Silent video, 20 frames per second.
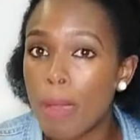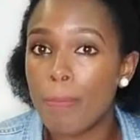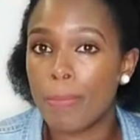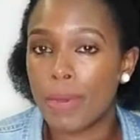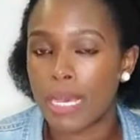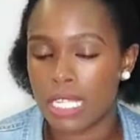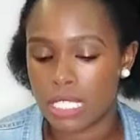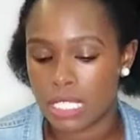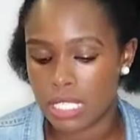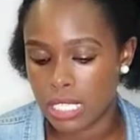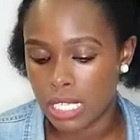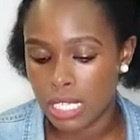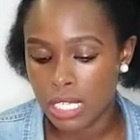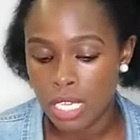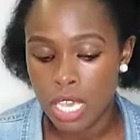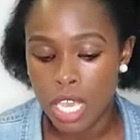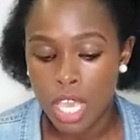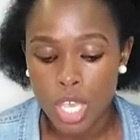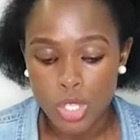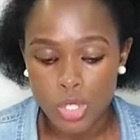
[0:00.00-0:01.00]
pants.
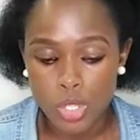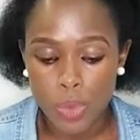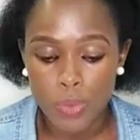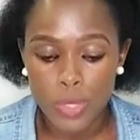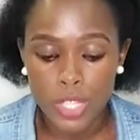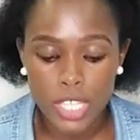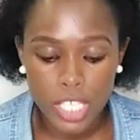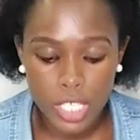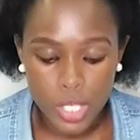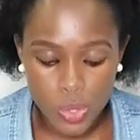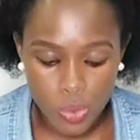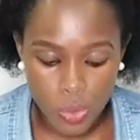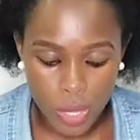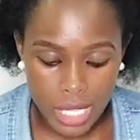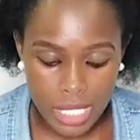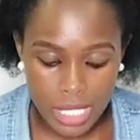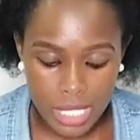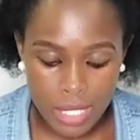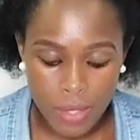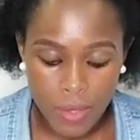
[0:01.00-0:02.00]
So with these
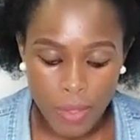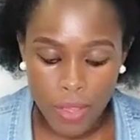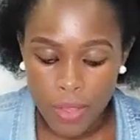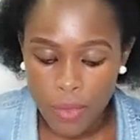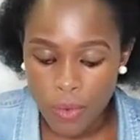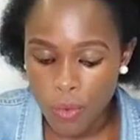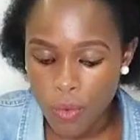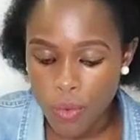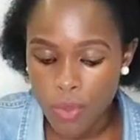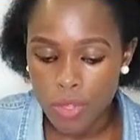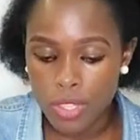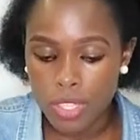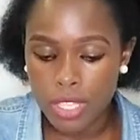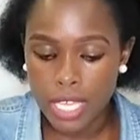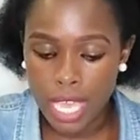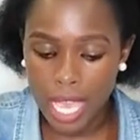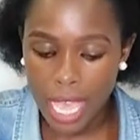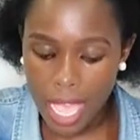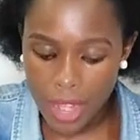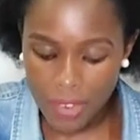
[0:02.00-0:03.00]
ones,
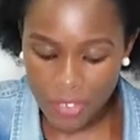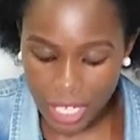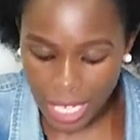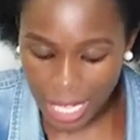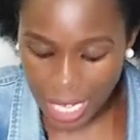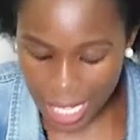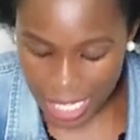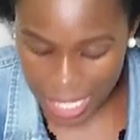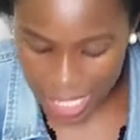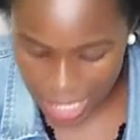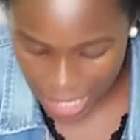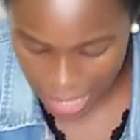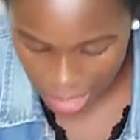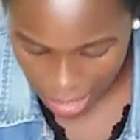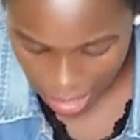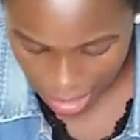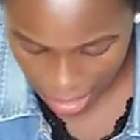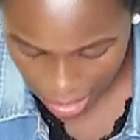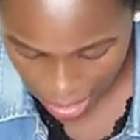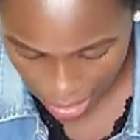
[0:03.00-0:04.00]
they are elastic,
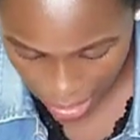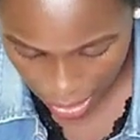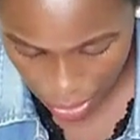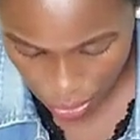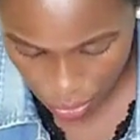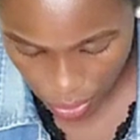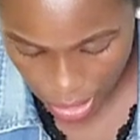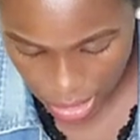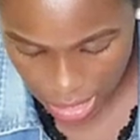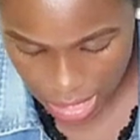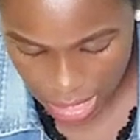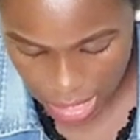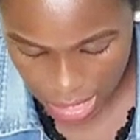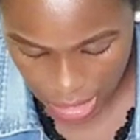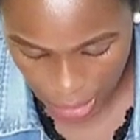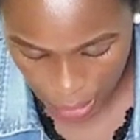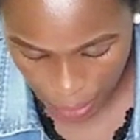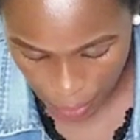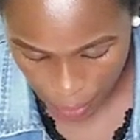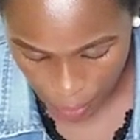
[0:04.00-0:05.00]
like you can
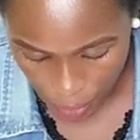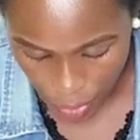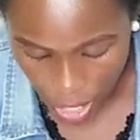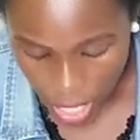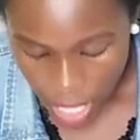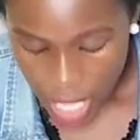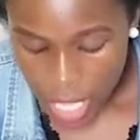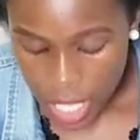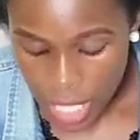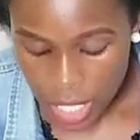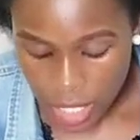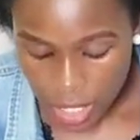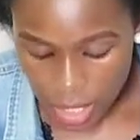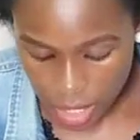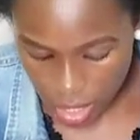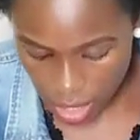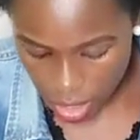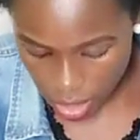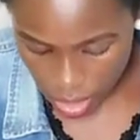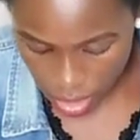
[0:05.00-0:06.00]
see.
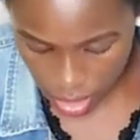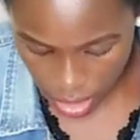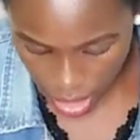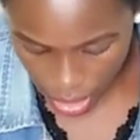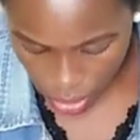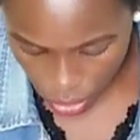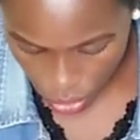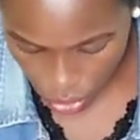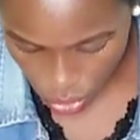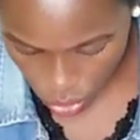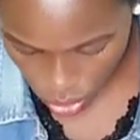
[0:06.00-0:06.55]
I don't know